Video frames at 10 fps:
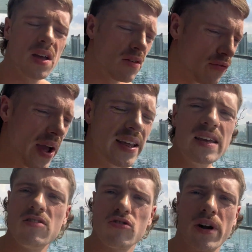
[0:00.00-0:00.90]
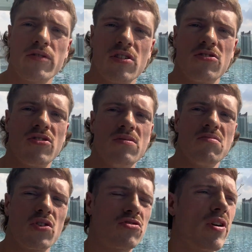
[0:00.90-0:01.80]
fairly easy transition.
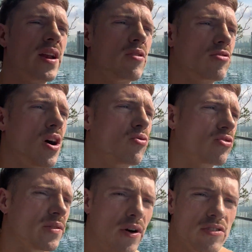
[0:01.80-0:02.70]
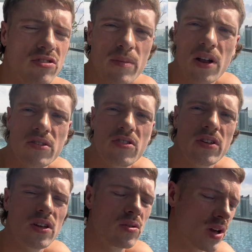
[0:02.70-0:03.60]
Australia is culturally very similar to
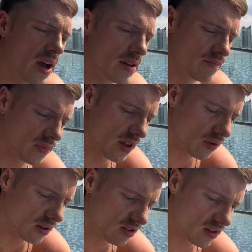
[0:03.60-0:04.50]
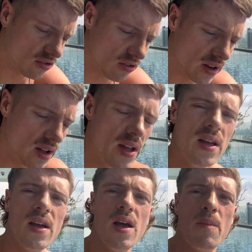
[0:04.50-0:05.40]
the UK, given its history.
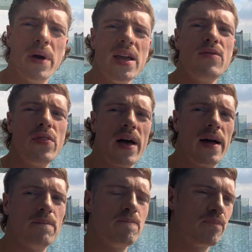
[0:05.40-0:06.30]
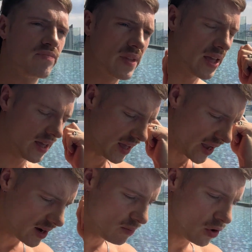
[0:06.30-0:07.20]
But even then,
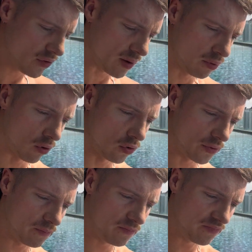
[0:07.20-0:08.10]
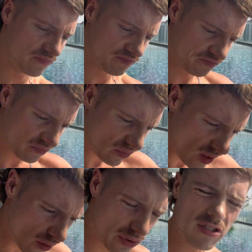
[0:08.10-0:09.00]
in moving abroad
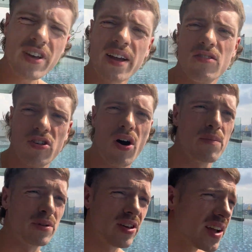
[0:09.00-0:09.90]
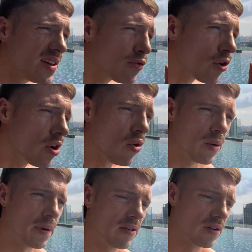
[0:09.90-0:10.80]
for the second time, particularly for a longer
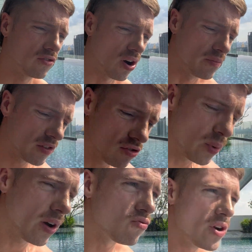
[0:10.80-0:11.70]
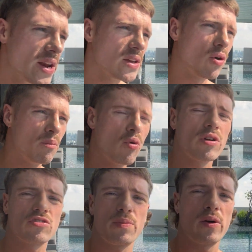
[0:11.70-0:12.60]
period of time, this is when I really got more
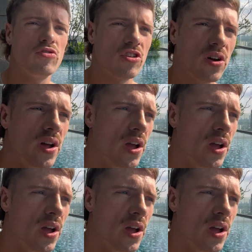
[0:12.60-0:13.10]
exposure